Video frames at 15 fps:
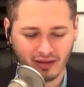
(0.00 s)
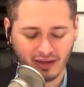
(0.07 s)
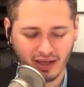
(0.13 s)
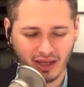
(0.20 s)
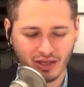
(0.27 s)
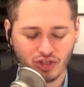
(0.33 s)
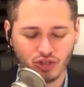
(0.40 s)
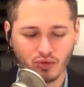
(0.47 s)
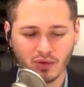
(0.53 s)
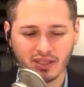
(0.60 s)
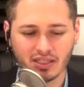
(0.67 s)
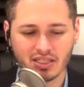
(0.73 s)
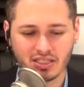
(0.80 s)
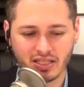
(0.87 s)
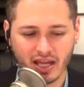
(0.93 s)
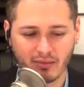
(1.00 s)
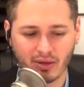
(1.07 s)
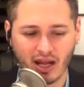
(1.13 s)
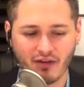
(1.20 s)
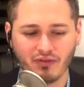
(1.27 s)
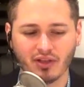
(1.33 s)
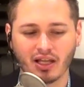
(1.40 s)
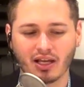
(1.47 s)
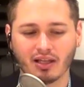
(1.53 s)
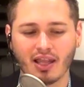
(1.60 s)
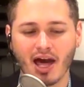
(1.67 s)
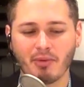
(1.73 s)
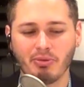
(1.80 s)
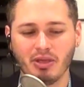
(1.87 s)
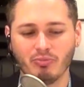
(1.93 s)
in doing this segment, I feel like a
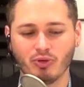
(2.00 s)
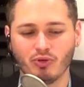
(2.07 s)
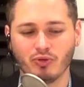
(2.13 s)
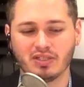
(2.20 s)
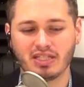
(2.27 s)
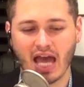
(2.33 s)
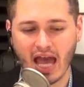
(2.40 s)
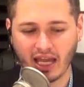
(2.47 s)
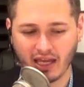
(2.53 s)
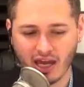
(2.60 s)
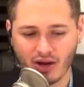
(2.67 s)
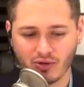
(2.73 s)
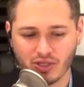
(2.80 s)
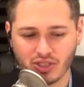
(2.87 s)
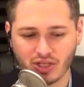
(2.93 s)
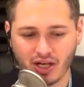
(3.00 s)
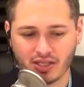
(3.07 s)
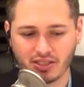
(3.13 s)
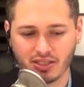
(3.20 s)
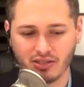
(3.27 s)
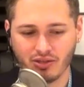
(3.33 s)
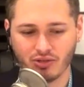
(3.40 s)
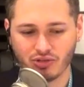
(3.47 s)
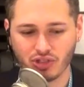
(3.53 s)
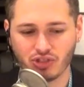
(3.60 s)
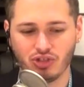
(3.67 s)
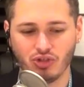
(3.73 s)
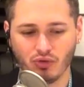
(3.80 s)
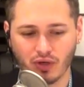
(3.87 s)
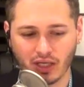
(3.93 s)
lot of people who attack Gary Johnson, they're
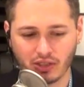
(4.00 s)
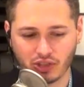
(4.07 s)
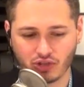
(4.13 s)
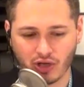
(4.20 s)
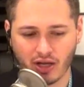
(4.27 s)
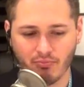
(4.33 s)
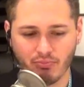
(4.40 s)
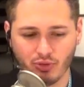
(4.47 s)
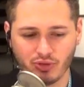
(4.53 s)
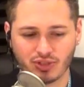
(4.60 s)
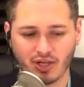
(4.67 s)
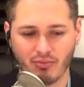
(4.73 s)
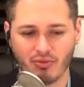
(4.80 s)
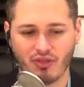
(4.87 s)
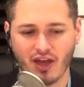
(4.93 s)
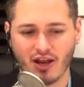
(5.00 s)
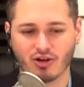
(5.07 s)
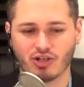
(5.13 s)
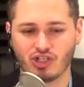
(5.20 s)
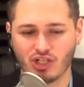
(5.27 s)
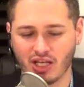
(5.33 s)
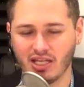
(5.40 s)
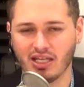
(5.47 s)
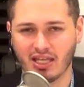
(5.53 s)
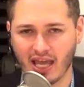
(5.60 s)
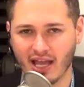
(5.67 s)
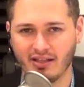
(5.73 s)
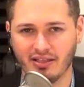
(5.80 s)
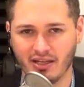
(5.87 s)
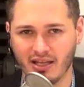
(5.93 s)
just doing it to try to boost up their shitty
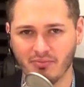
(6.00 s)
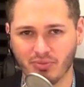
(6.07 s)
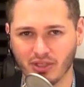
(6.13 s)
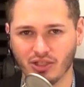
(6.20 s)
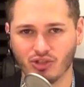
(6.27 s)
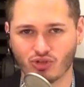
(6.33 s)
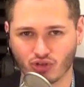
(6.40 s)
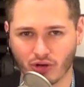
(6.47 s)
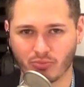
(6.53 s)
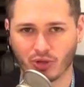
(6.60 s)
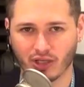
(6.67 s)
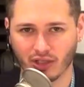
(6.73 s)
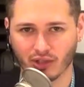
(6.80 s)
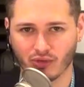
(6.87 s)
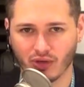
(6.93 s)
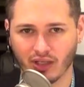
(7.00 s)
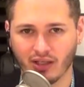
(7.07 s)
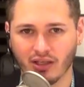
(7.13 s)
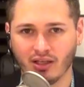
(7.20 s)
candidate being Trump or Hillary.